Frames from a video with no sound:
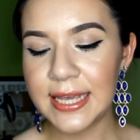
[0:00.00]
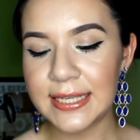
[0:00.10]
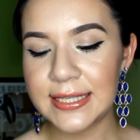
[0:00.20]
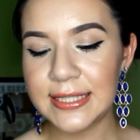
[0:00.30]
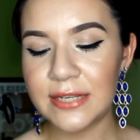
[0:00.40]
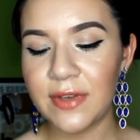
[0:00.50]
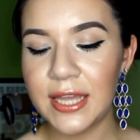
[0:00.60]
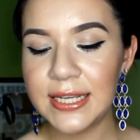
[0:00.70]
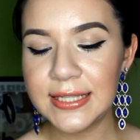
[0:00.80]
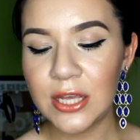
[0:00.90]
essence of
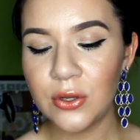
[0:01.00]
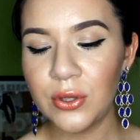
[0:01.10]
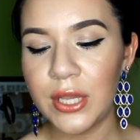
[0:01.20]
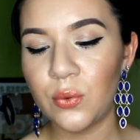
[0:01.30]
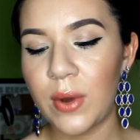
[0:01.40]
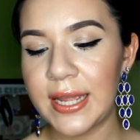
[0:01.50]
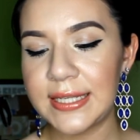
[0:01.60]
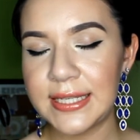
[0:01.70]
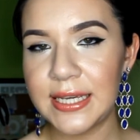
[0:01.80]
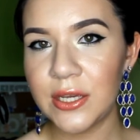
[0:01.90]
honeysuckle and
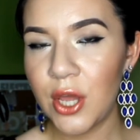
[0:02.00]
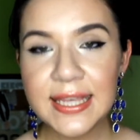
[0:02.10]
white tea.